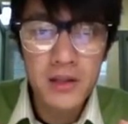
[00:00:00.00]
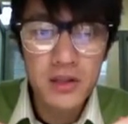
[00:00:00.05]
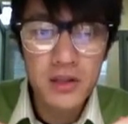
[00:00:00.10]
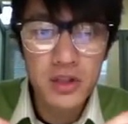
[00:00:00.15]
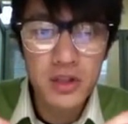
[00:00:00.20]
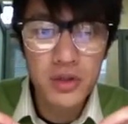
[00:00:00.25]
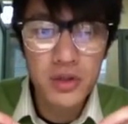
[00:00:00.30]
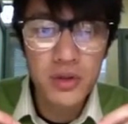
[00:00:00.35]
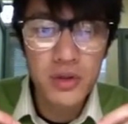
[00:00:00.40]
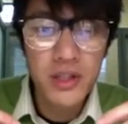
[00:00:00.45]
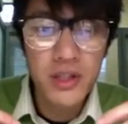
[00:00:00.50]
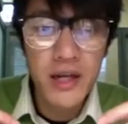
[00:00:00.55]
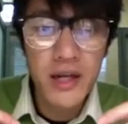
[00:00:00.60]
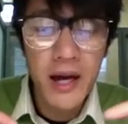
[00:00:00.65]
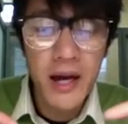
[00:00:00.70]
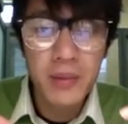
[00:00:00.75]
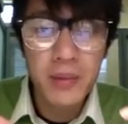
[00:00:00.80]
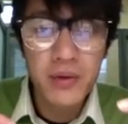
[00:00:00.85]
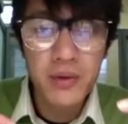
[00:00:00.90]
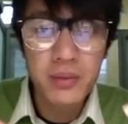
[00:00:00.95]
to the
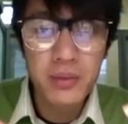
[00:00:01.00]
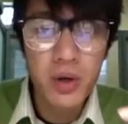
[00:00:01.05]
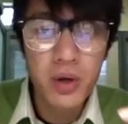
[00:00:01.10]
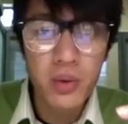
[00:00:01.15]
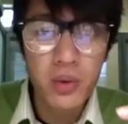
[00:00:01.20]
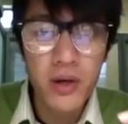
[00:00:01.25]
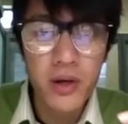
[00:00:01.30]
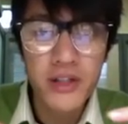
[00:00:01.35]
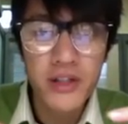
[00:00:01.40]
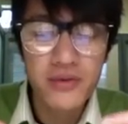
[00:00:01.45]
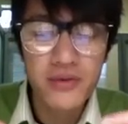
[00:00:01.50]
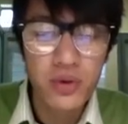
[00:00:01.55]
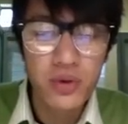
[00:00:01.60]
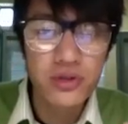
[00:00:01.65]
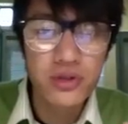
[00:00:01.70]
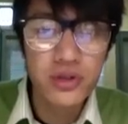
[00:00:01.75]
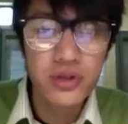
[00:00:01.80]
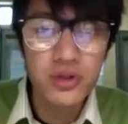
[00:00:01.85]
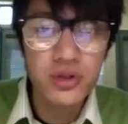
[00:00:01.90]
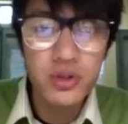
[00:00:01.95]
Apple ProRes
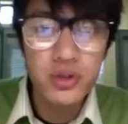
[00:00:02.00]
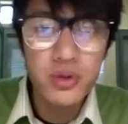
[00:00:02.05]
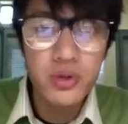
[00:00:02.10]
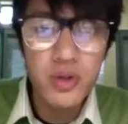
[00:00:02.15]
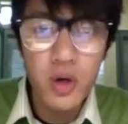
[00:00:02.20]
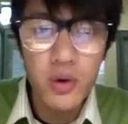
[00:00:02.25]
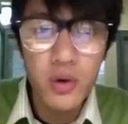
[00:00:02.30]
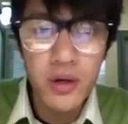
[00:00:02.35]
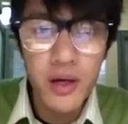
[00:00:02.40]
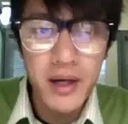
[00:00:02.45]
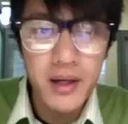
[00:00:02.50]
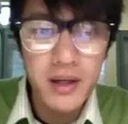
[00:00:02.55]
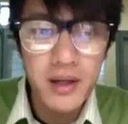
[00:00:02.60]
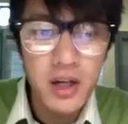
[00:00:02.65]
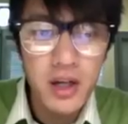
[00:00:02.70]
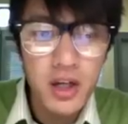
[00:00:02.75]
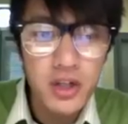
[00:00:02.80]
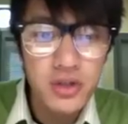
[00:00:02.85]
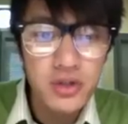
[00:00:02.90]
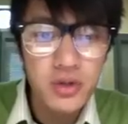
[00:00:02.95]
422 codec
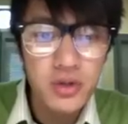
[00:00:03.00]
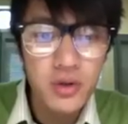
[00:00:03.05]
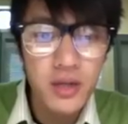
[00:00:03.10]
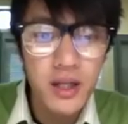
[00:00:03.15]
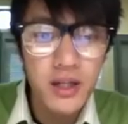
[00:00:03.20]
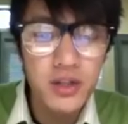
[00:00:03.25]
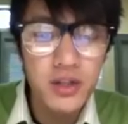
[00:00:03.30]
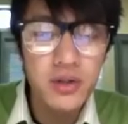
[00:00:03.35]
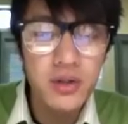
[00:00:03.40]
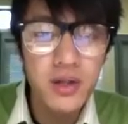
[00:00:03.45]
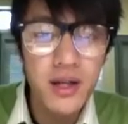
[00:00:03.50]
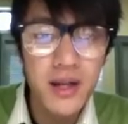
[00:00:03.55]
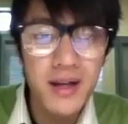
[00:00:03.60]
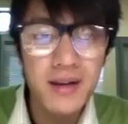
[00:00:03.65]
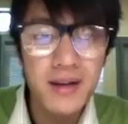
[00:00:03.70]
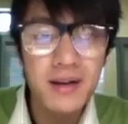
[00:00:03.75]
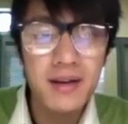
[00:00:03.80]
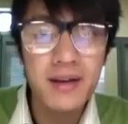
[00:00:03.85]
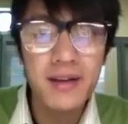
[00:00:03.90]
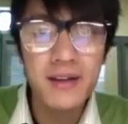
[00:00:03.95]
so that you can
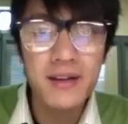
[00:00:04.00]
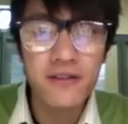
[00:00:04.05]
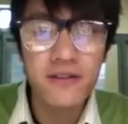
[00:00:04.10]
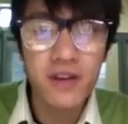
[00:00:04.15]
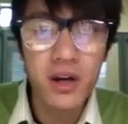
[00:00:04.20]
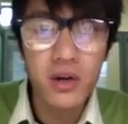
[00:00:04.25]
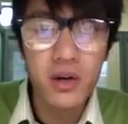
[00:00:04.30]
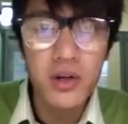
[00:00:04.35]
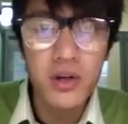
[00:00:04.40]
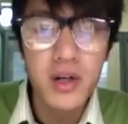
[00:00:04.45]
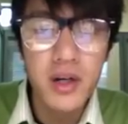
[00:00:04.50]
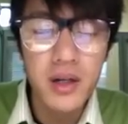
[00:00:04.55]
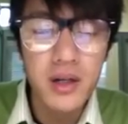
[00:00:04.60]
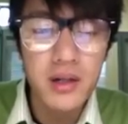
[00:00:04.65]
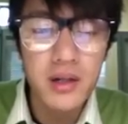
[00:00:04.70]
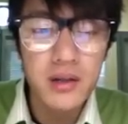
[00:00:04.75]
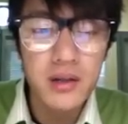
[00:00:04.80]
edit it in Final Cut.